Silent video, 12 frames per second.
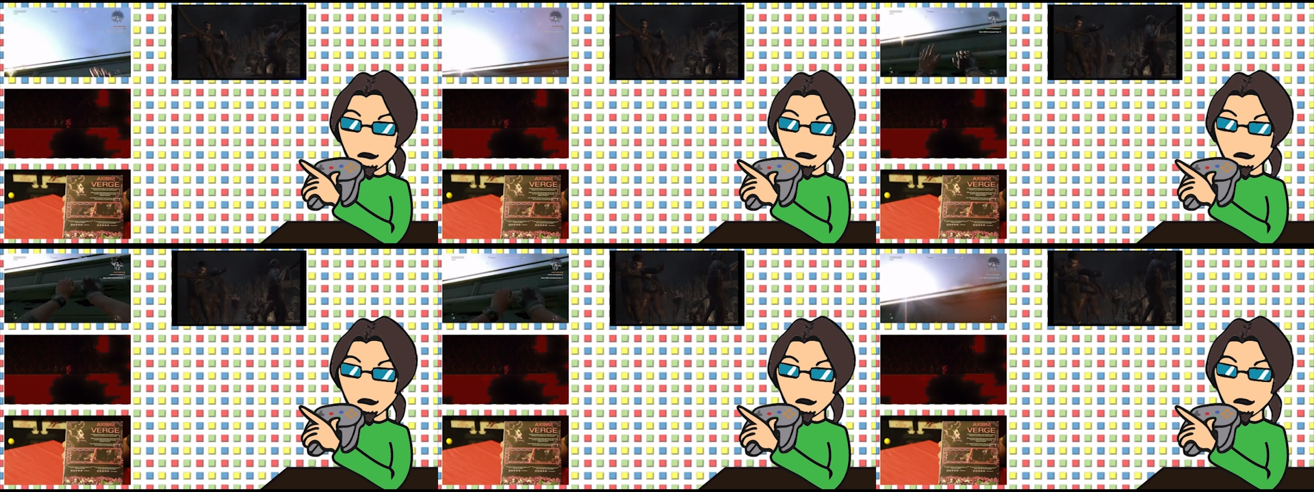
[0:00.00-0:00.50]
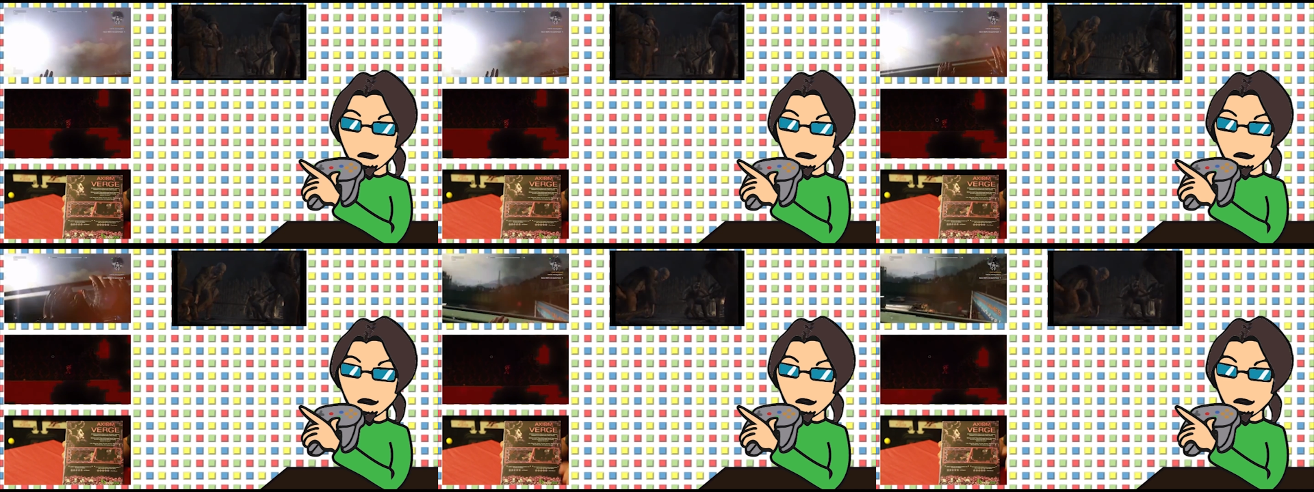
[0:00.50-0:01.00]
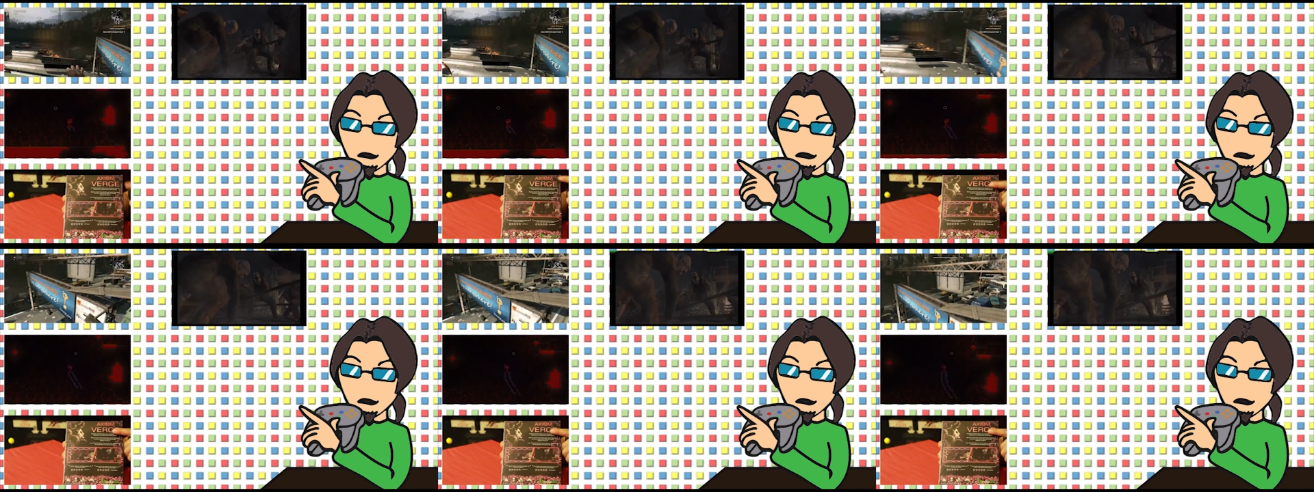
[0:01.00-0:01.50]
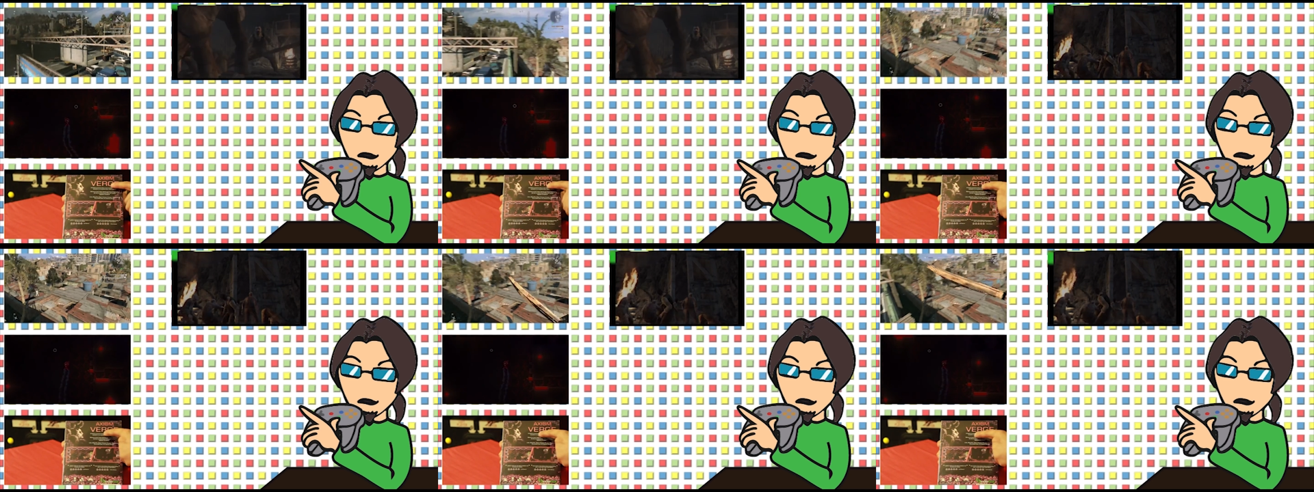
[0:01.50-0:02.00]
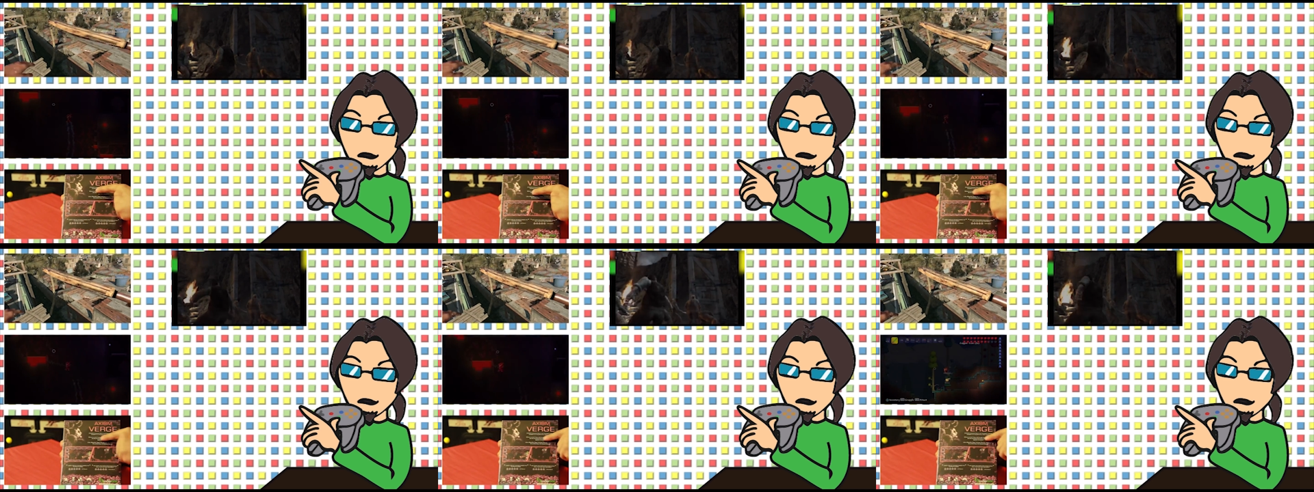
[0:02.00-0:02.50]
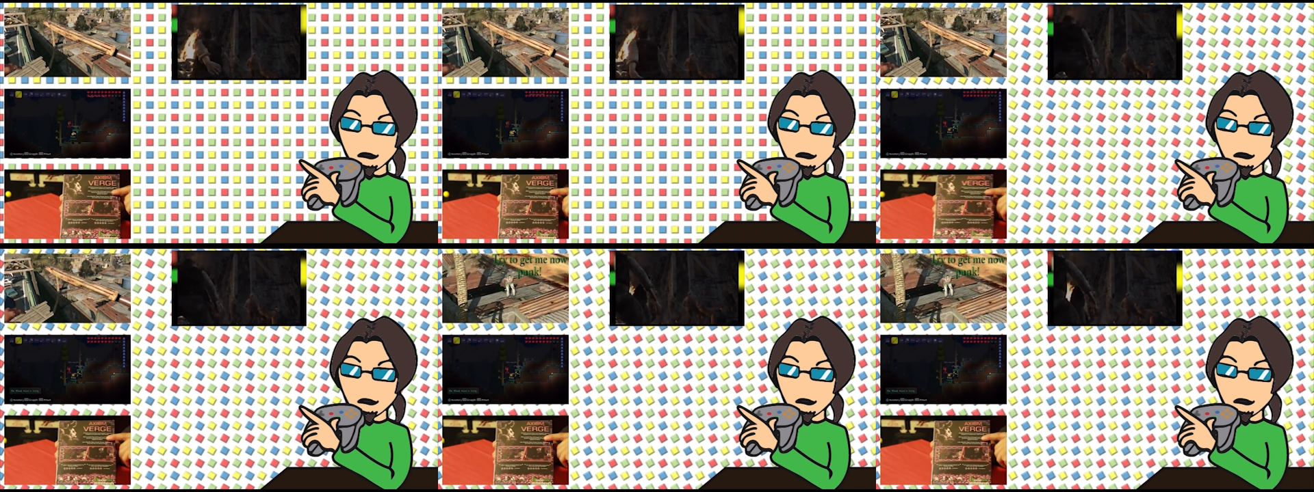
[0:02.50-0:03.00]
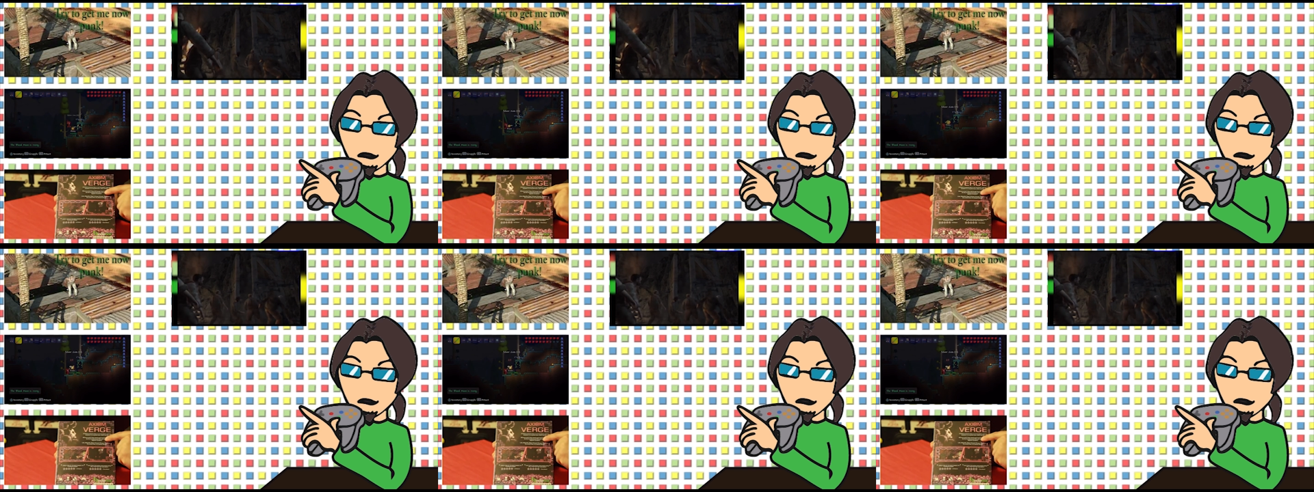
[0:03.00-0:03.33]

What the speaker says: No face is visible, so there are no lips to read.